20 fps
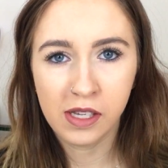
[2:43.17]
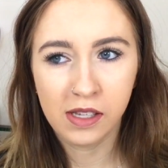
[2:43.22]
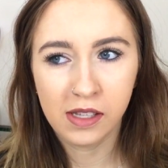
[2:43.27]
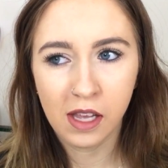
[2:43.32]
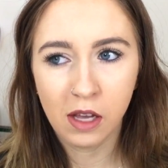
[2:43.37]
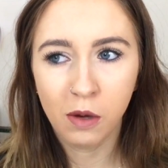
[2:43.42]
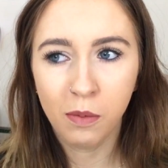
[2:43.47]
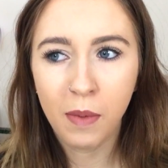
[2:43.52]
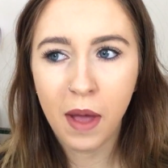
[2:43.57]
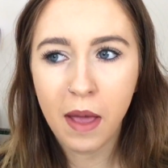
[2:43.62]
I was
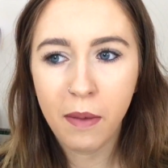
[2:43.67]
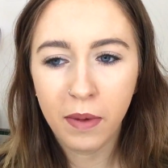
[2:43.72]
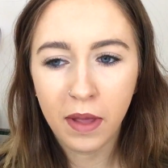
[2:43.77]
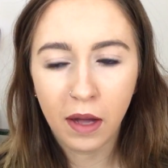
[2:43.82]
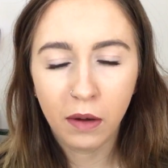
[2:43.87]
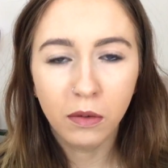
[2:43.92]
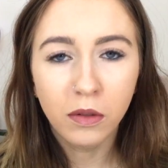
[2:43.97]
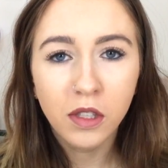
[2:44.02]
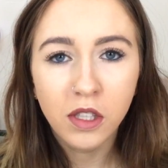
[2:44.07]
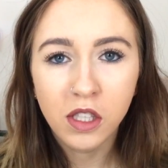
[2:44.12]
like, oh, maybe
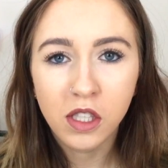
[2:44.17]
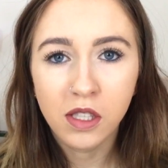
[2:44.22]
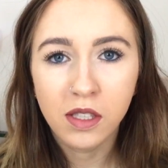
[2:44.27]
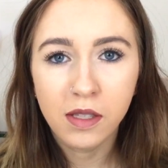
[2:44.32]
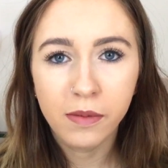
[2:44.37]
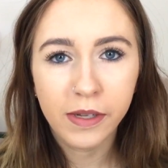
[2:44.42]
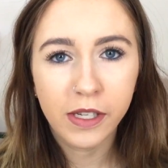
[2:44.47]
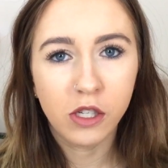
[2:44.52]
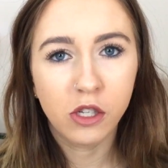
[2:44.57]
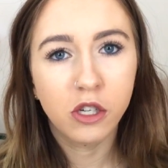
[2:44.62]
that was
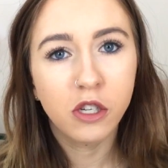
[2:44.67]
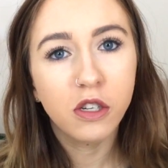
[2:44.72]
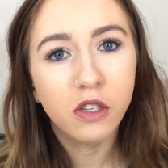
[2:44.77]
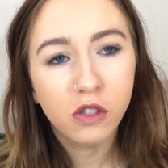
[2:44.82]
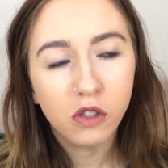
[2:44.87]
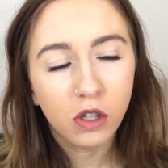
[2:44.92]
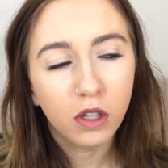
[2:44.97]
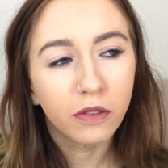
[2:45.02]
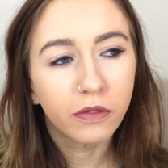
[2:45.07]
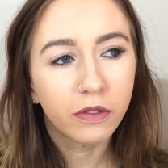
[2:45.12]
just a bit too
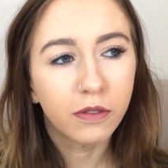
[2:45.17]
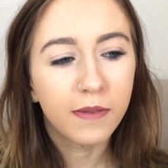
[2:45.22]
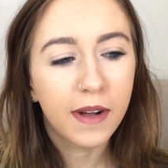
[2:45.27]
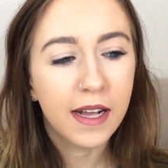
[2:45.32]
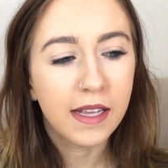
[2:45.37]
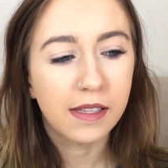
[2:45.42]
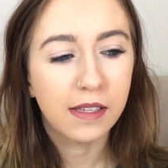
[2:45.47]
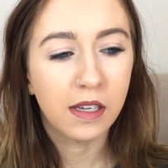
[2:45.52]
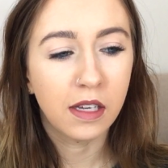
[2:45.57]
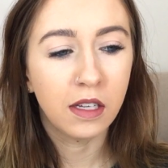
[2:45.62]
strong for
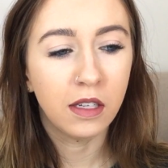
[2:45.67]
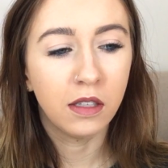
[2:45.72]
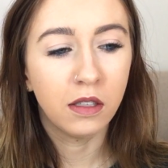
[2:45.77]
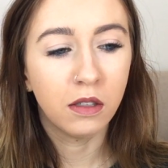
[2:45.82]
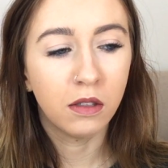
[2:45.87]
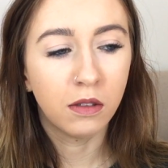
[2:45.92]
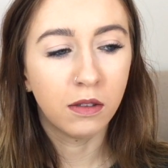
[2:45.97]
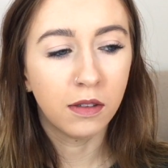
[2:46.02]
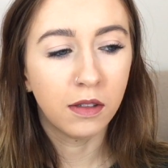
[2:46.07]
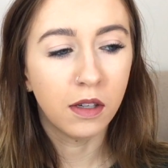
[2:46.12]
my
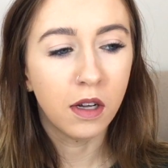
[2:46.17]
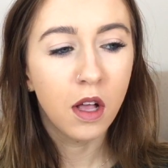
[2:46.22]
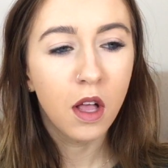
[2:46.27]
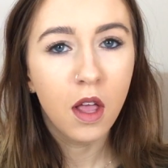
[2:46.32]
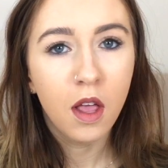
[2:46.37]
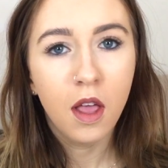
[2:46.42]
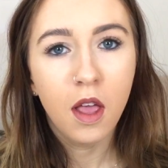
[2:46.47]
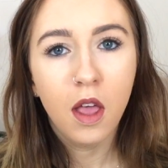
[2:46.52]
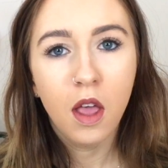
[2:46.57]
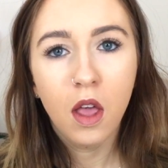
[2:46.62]
skin or
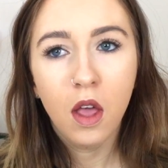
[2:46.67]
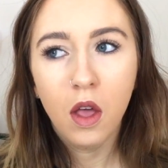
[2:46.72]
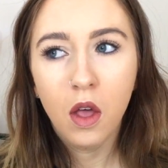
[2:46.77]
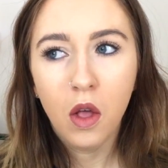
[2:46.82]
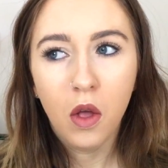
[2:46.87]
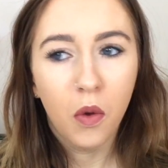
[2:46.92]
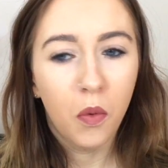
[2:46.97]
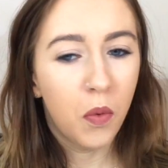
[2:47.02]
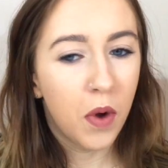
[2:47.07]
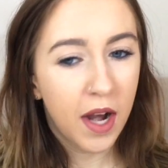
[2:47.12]

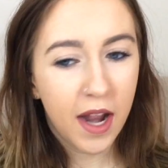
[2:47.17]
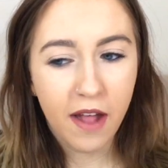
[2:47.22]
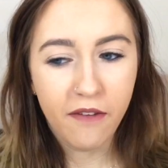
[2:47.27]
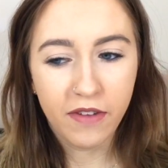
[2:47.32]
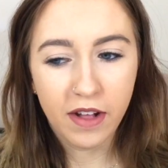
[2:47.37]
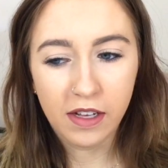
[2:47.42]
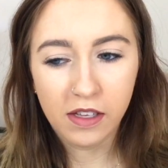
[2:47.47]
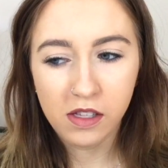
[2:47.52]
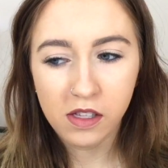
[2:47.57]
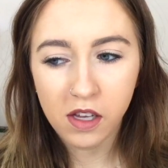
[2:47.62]

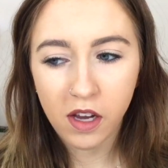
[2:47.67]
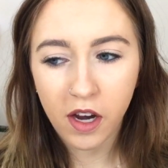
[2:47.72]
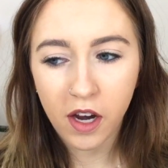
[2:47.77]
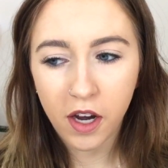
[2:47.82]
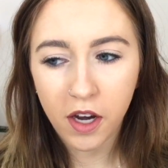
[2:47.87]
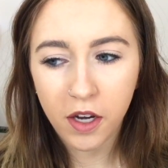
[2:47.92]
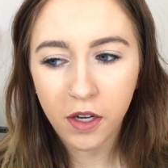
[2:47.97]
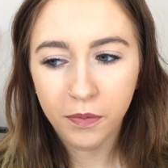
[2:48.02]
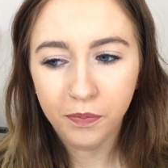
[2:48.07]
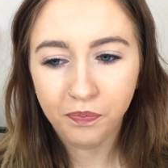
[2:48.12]
whatever. So
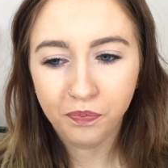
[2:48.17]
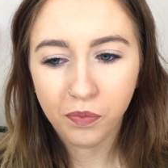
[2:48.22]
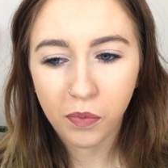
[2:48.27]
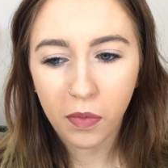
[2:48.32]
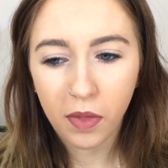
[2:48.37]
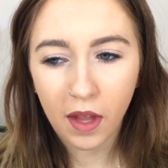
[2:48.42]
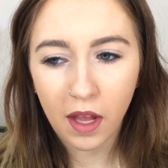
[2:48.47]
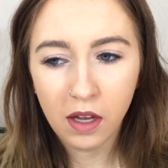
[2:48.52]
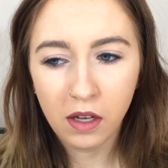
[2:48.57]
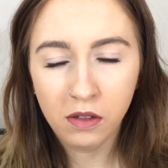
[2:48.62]
it
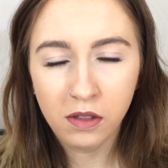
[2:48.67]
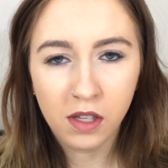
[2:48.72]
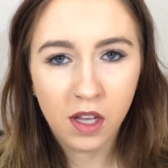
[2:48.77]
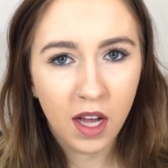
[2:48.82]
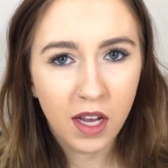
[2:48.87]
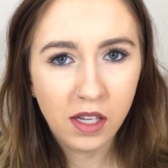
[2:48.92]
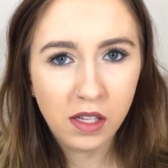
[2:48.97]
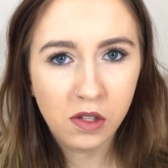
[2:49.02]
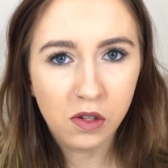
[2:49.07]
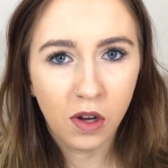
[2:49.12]
was
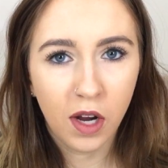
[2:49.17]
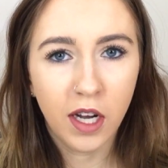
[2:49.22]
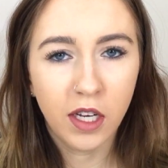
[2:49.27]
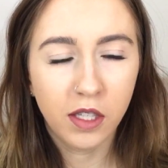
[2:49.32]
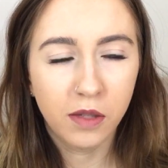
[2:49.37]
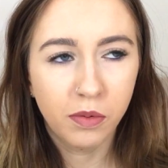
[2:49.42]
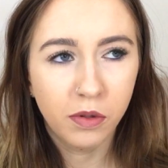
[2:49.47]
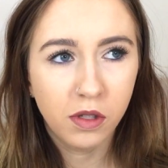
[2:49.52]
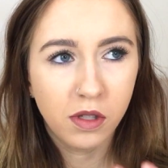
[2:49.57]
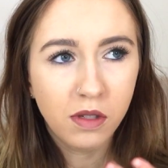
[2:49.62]
kind of sore. I
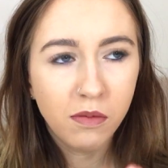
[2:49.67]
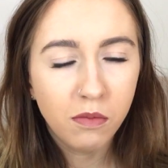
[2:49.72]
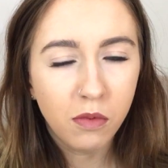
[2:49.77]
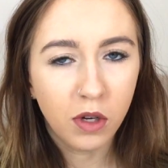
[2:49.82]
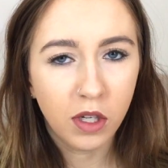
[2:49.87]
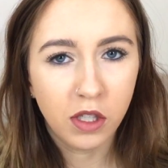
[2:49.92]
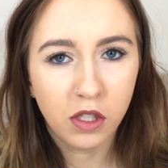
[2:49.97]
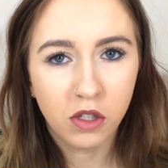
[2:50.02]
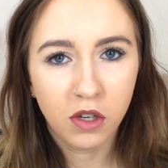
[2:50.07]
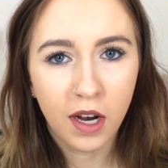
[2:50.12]
just put some
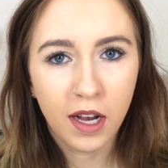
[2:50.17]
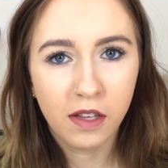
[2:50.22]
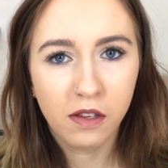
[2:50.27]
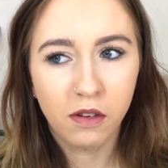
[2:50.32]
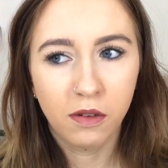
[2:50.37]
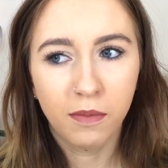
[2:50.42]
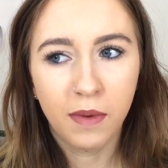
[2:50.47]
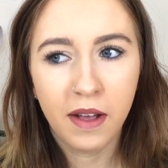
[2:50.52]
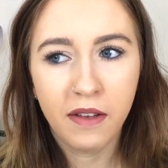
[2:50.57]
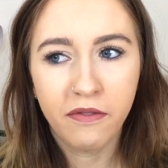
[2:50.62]

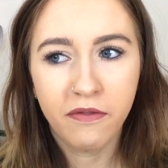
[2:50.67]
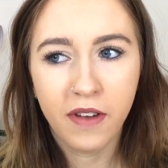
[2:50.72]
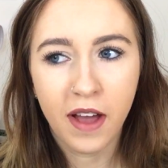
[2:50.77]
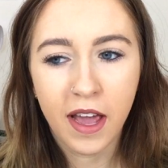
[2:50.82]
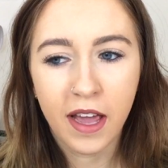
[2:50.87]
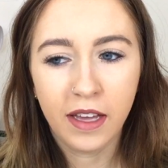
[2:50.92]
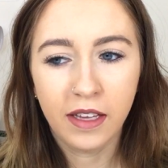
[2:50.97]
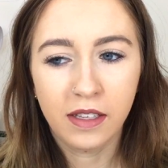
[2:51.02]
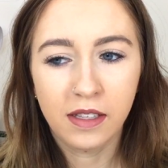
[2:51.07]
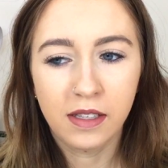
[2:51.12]
moisturizer on my
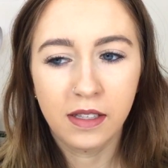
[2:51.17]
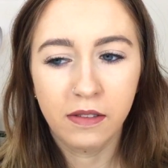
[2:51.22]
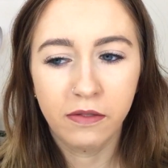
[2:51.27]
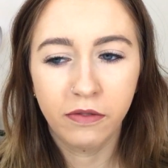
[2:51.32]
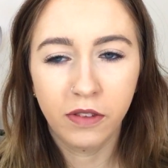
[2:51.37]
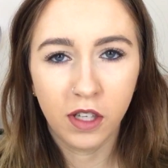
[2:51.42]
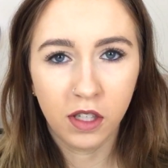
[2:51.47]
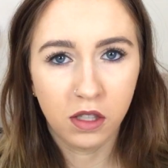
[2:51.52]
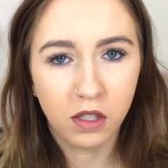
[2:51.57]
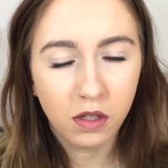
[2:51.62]
face,
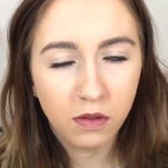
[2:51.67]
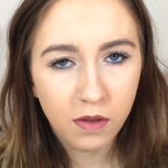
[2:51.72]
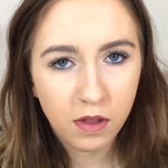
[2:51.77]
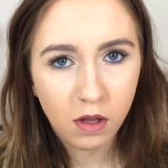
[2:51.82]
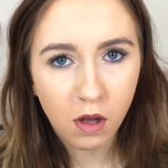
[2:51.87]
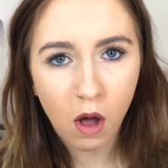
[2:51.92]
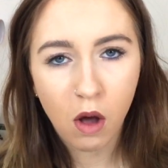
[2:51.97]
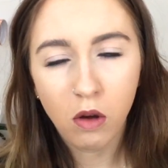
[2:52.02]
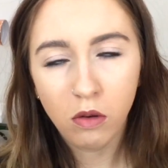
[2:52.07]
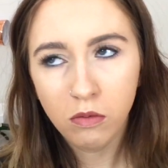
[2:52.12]
flushed it
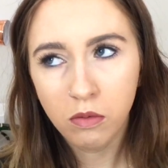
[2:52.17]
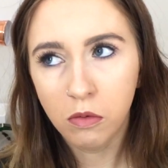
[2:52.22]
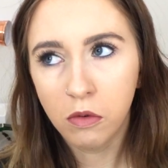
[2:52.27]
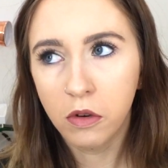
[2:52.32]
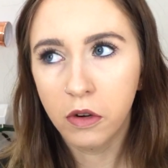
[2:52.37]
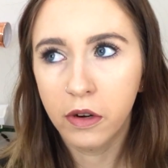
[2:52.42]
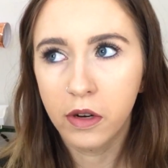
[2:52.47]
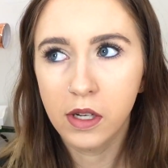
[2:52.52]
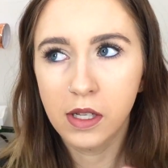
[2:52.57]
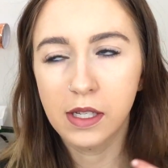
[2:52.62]
with cold
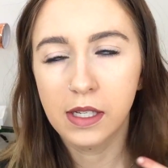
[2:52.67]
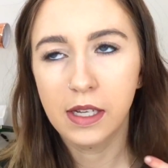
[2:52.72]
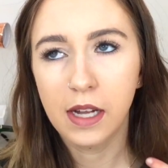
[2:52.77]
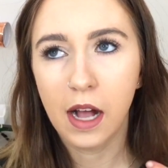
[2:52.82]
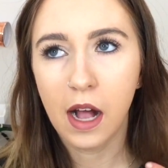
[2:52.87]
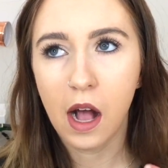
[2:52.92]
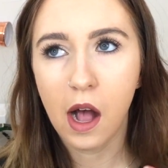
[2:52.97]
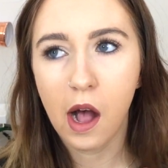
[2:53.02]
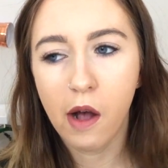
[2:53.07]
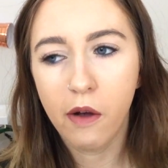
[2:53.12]
water and
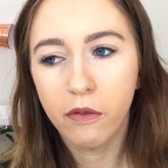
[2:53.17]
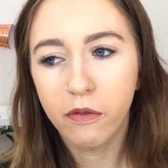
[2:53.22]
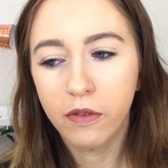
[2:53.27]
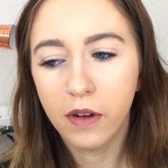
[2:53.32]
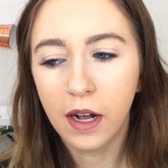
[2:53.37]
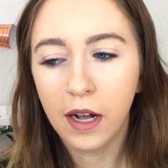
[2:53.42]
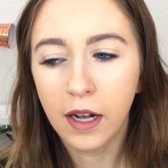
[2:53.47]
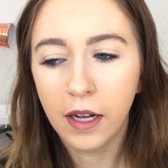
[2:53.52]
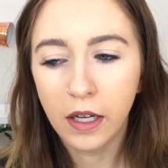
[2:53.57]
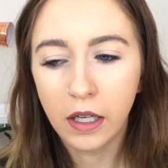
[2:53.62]
stuff,
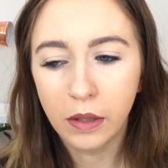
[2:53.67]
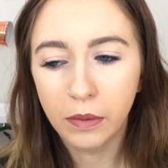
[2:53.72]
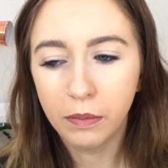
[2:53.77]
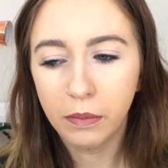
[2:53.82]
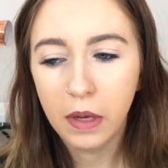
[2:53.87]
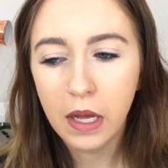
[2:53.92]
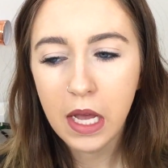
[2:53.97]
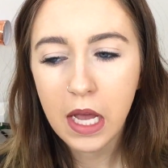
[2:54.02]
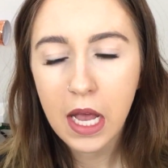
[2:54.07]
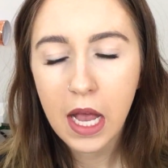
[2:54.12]

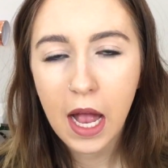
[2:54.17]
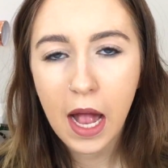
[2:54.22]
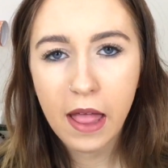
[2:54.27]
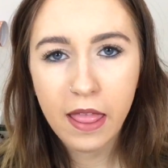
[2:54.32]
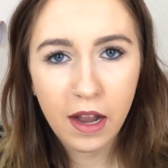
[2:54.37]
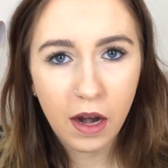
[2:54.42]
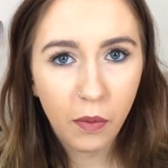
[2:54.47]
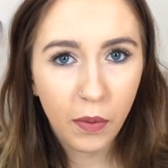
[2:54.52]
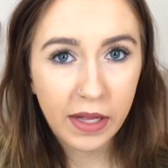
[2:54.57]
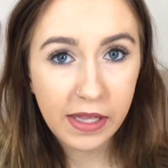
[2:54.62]
and
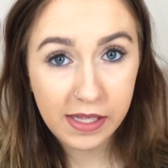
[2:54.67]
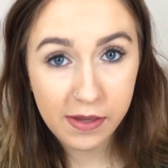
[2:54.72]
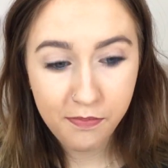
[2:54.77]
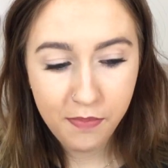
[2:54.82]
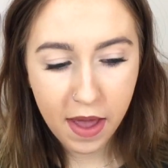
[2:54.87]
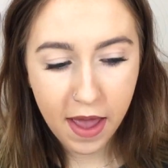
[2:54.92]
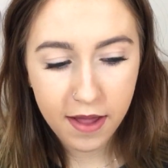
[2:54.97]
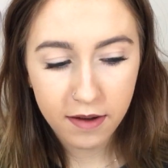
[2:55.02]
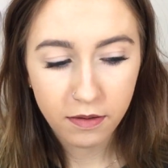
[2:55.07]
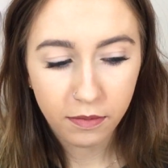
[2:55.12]
then I went
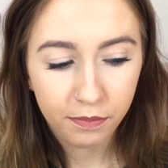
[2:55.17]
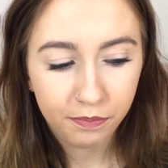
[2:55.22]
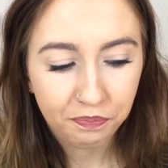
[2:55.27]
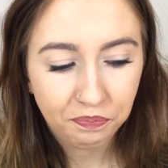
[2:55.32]
to bed.